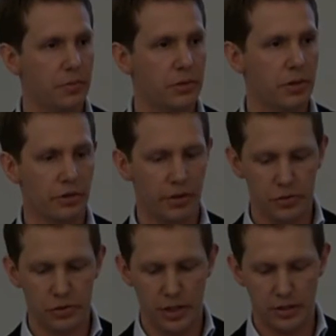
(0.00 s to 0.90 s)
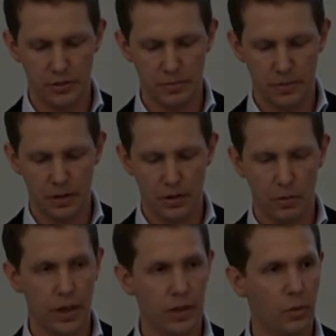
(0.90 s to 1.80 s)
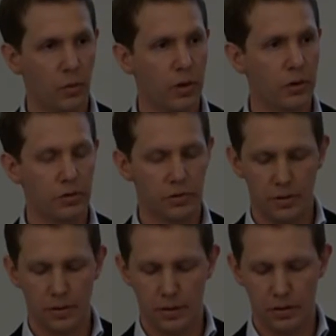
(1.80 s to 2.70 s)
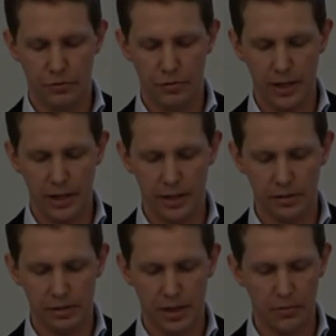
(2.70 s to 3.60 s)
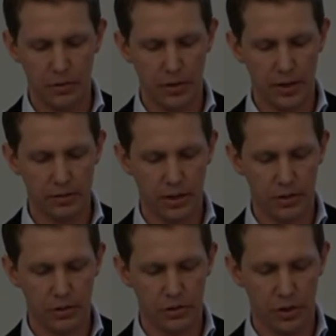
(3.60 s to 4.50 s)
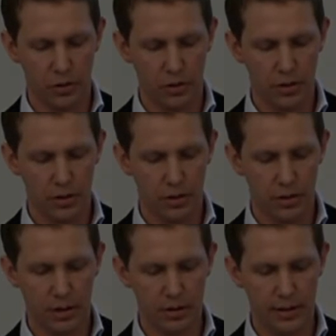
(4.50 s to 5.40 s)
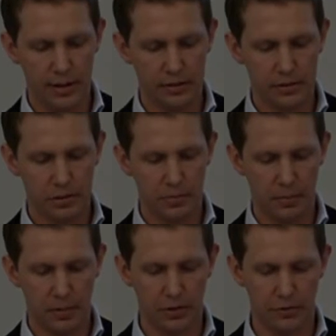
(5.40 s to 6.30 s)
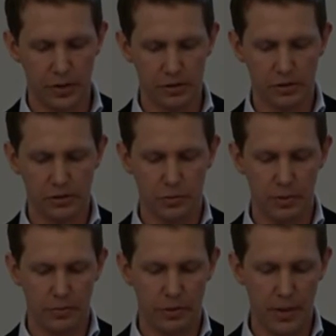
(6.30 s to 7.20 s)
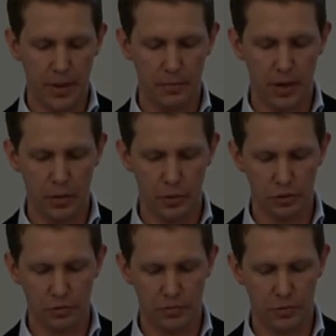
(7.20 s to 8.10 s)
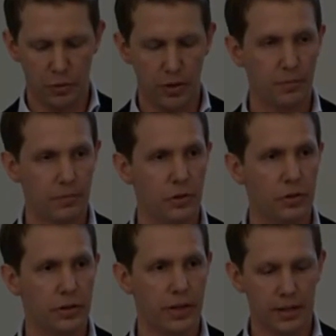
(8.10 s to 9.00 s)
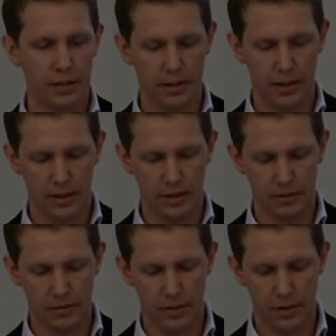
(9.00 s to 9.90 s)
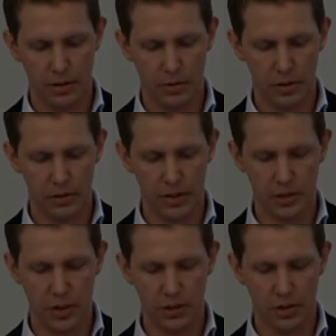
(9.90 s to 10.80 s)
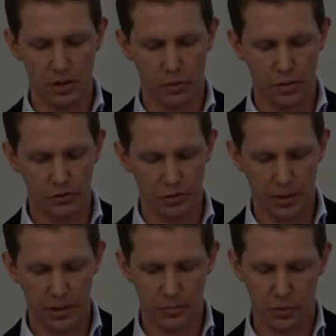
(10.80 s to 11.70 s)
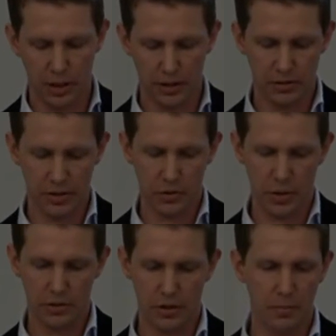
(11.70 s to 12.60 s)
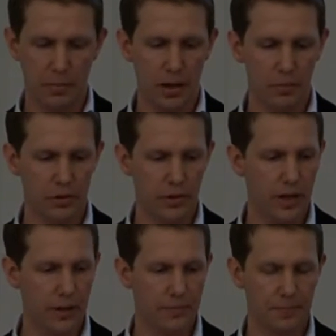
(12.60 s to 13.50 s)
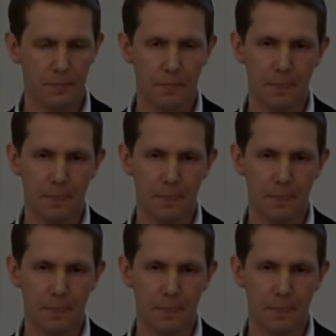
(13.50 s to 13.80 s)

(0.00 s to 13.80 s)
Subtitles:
in the reception of refugees. While in Århus, the feeling is that everything is under control, not least since public officials remember how it was before, during the 1990s, when the situation in Århus was much more like the situation in Malmö today.